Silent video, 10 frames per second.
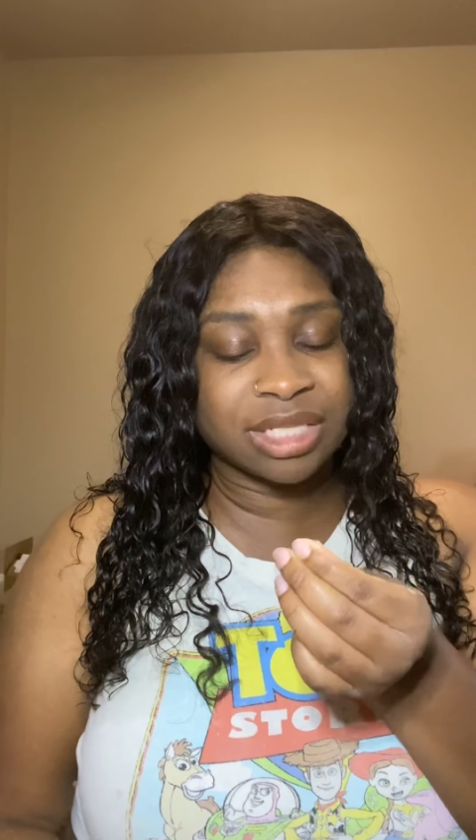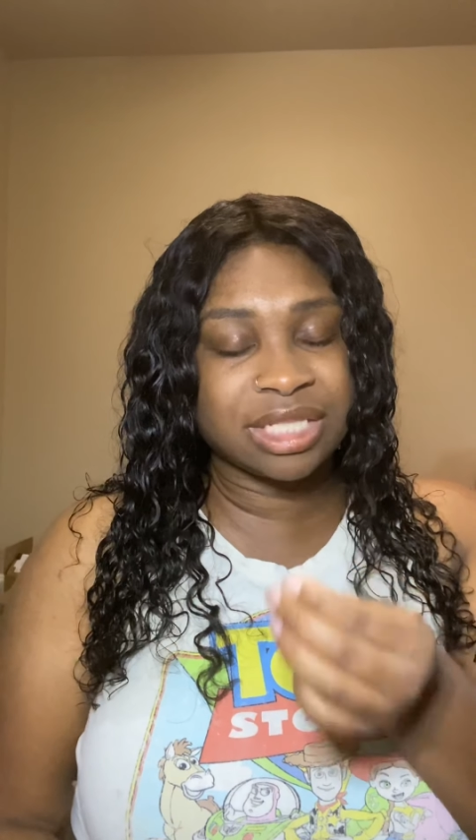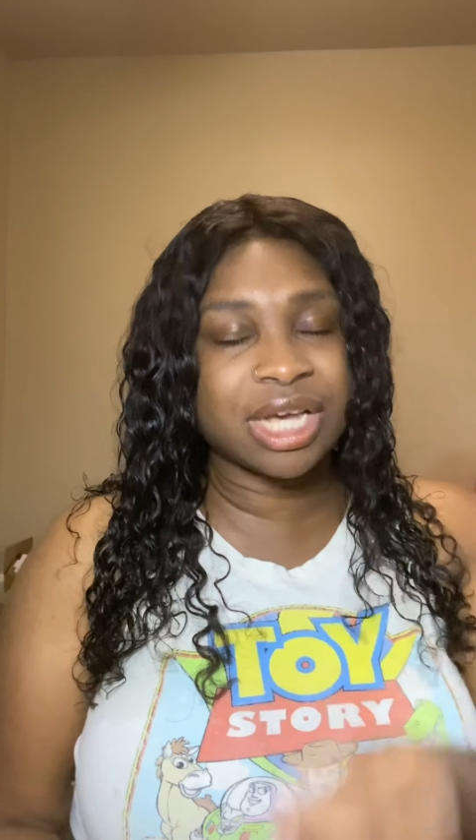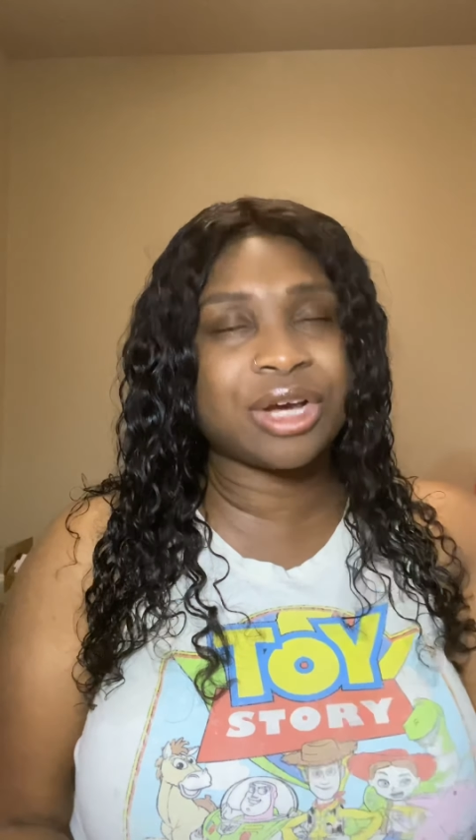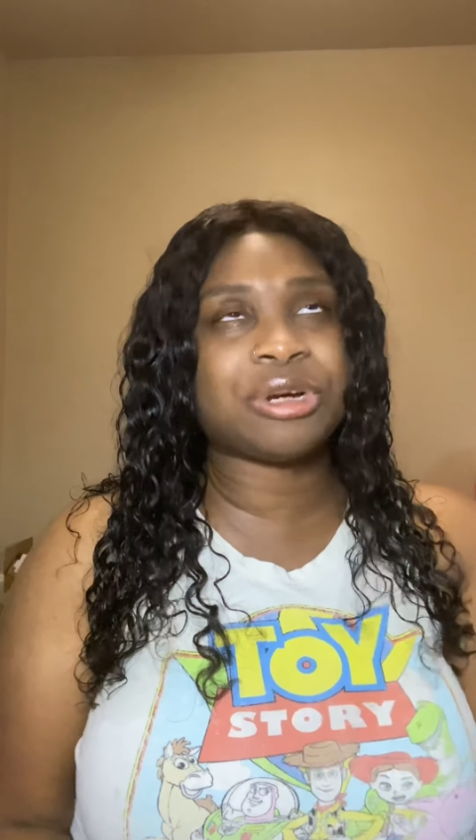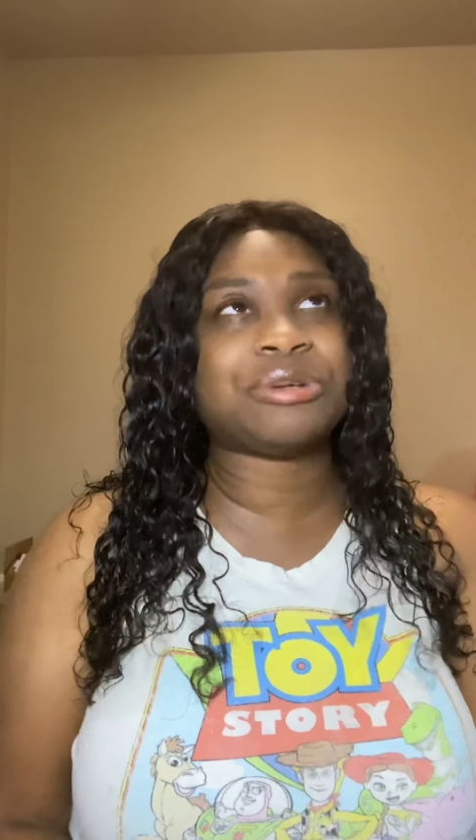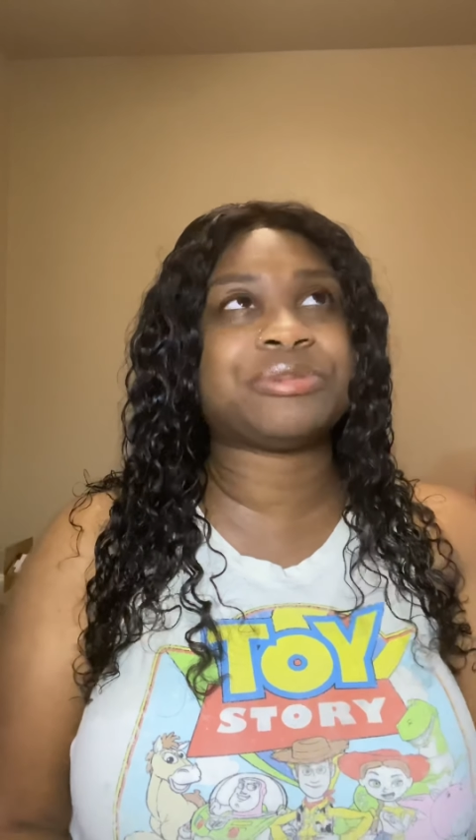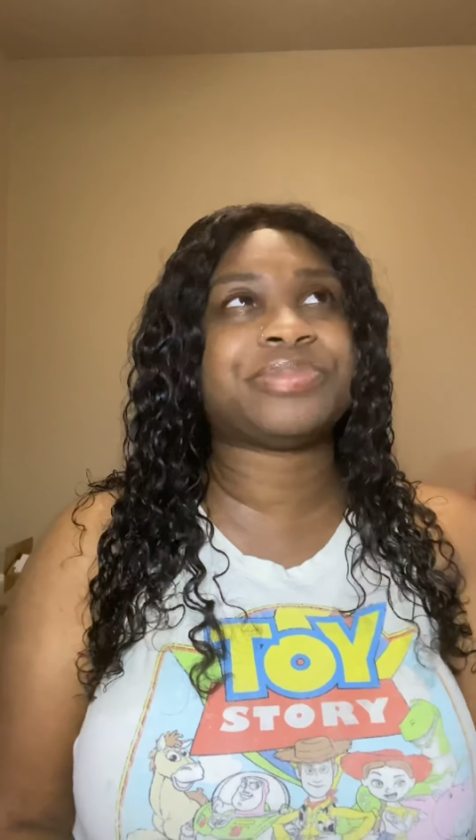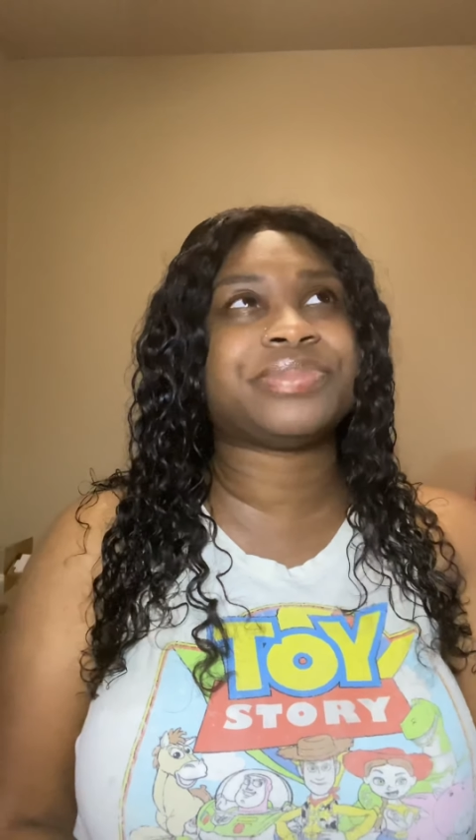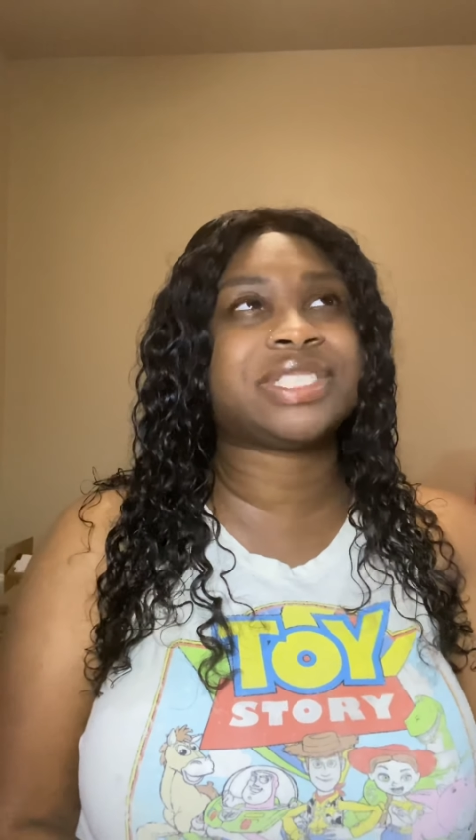
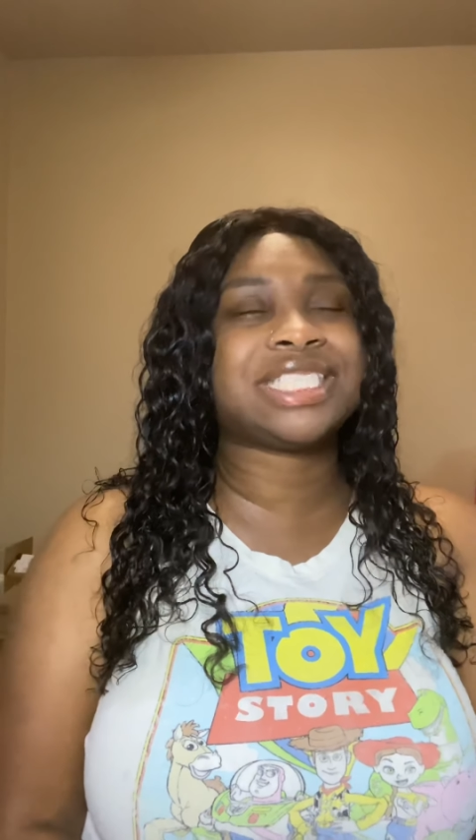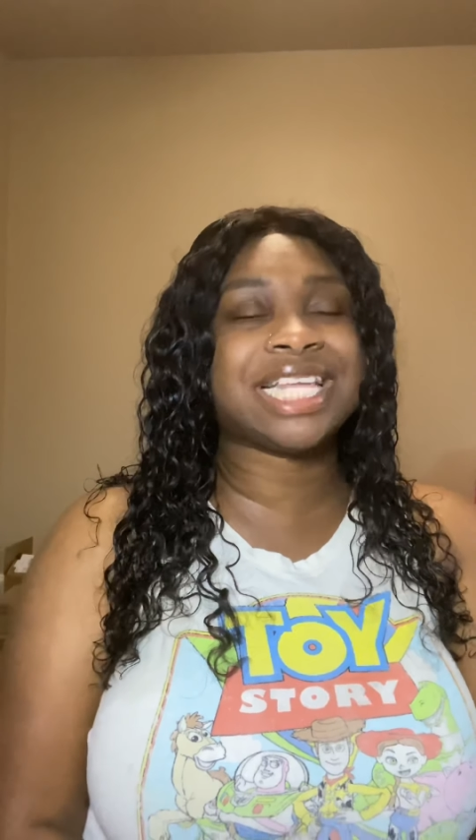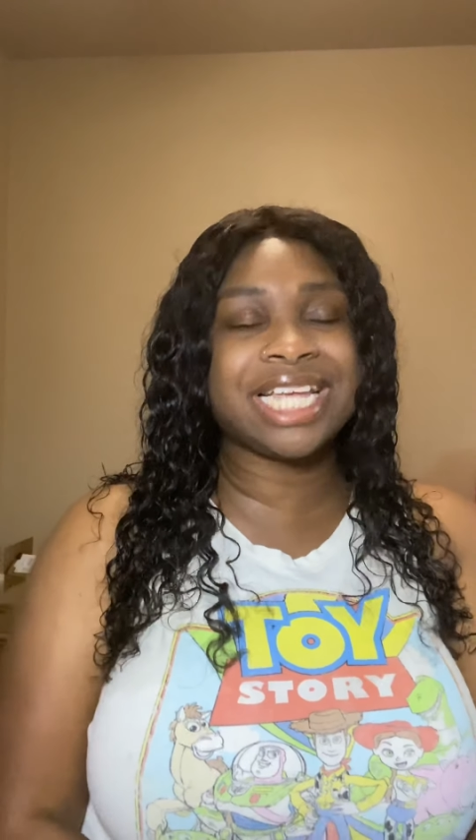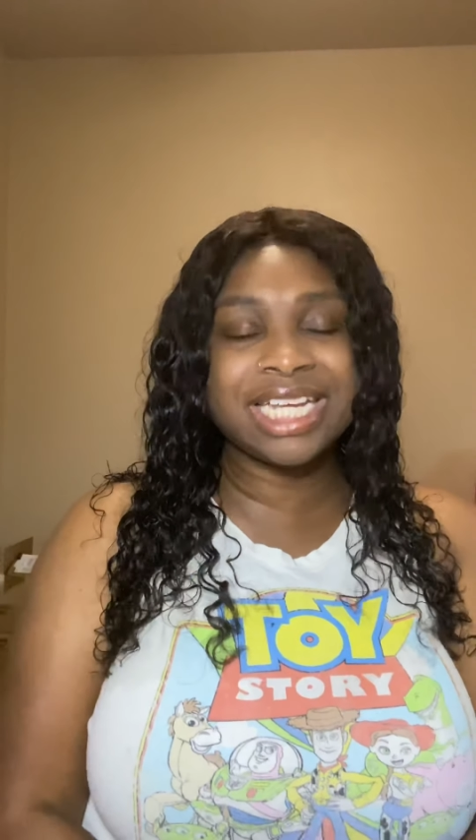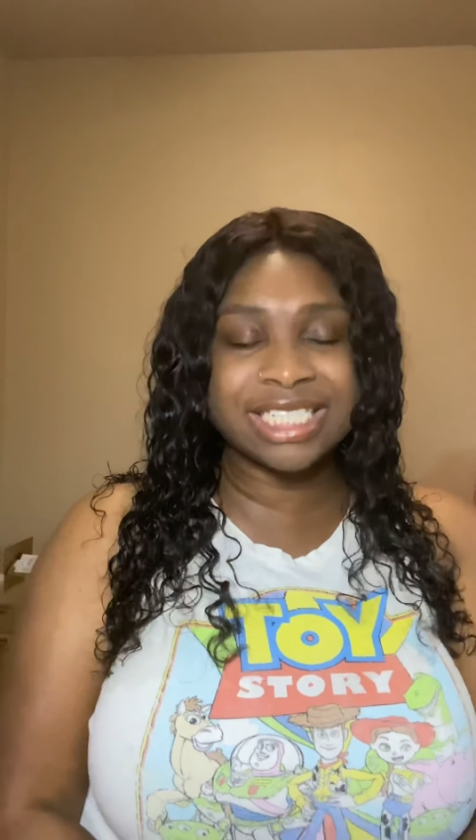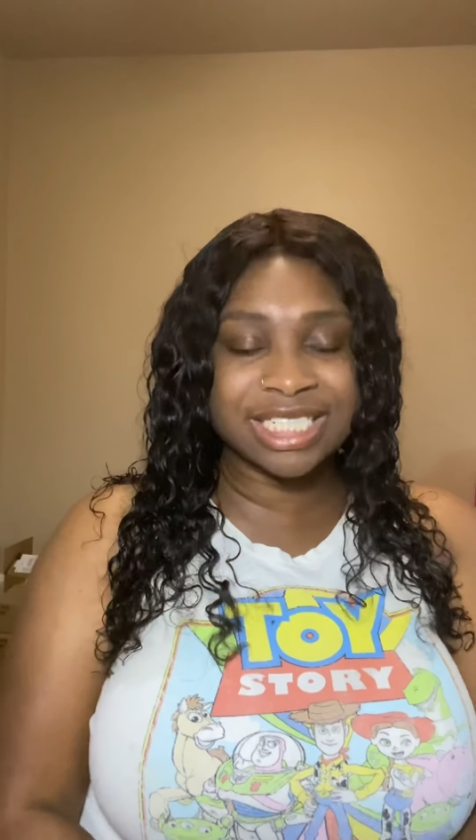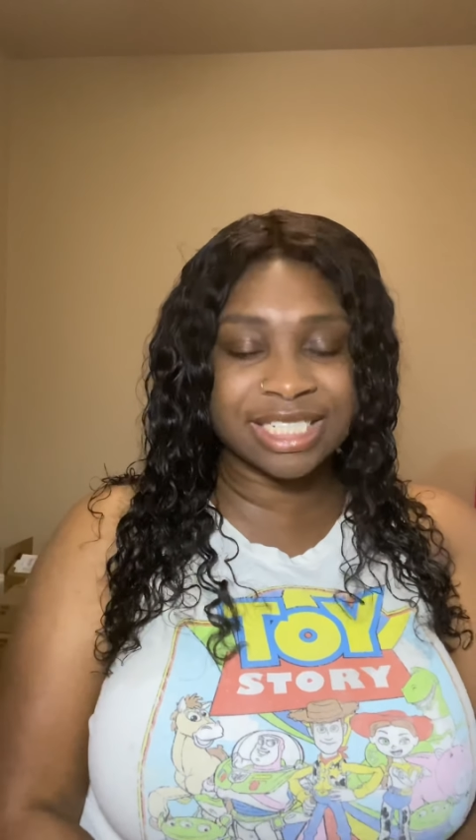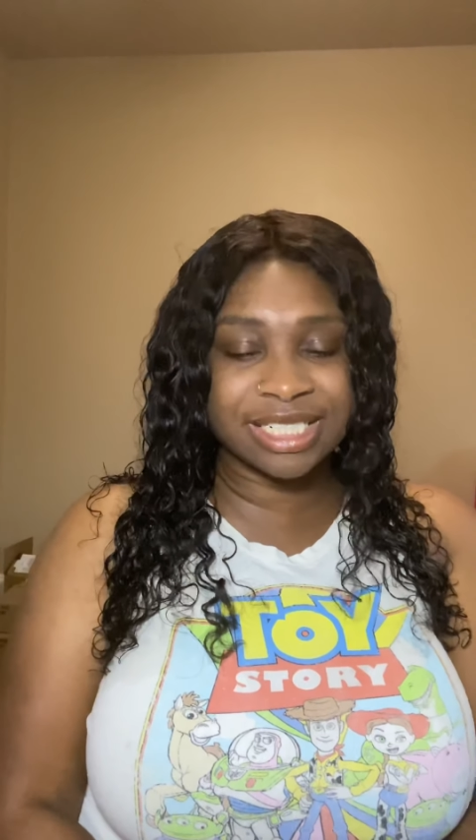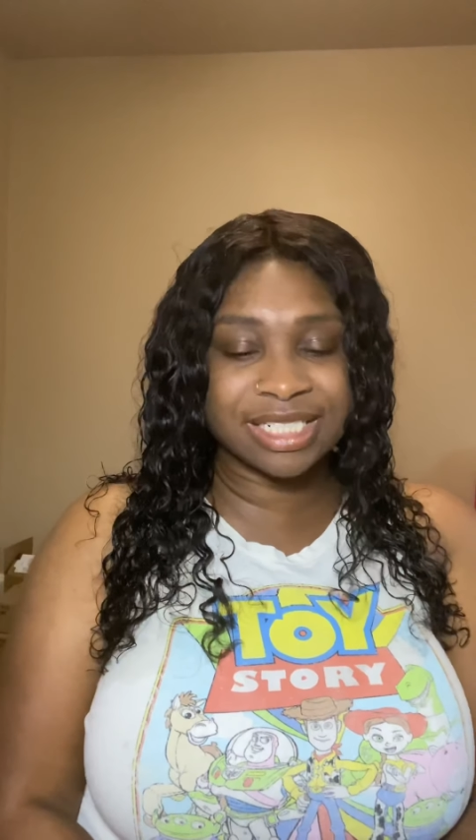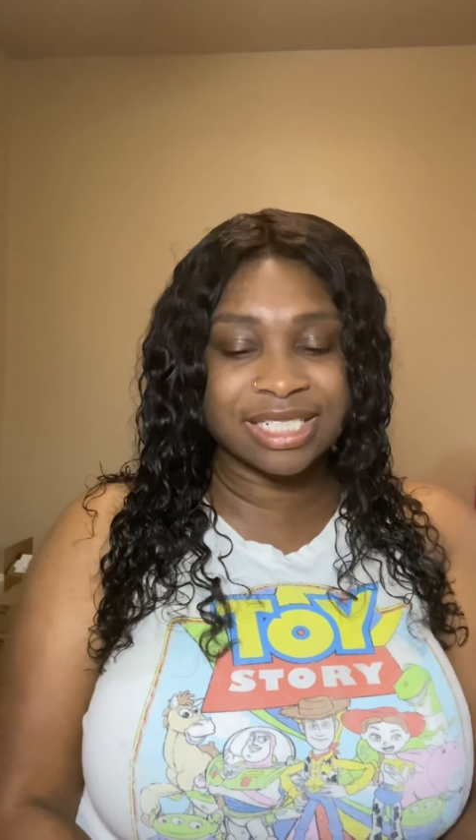So
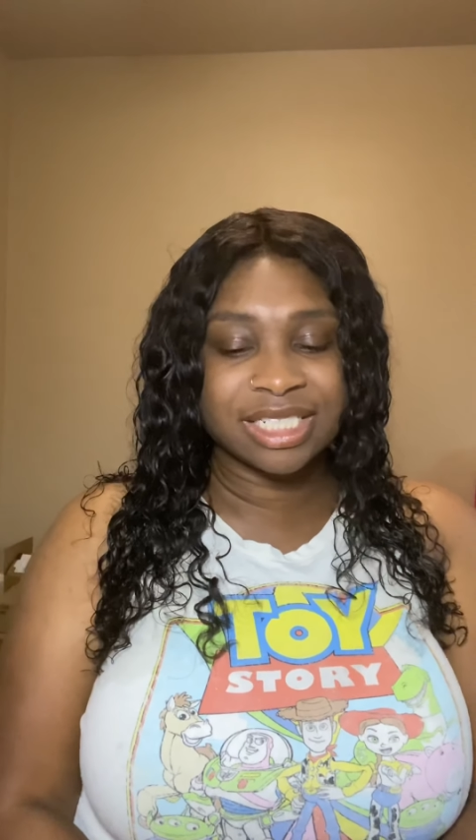then